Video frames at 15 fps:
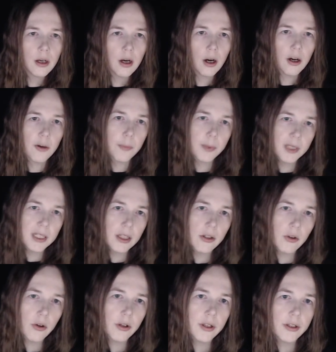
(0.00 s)
Opening the
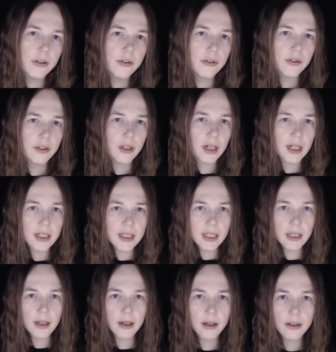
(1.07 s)
door using their ID
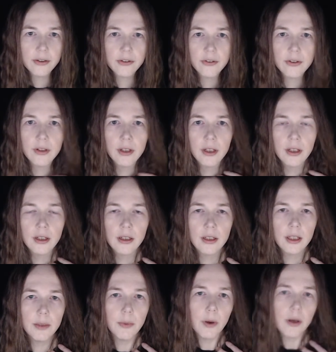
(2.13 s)
cards,
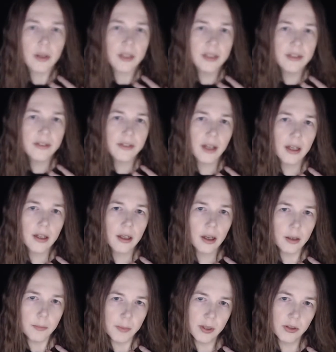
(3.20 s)
they walk inside the
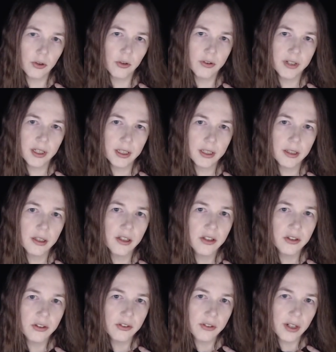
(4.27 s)
gunmetal gray,
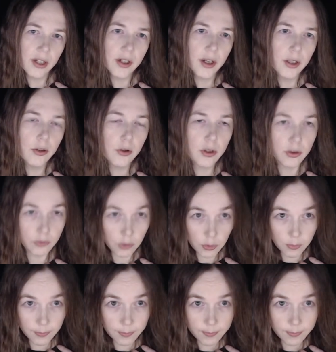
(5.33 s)
sterile looking room.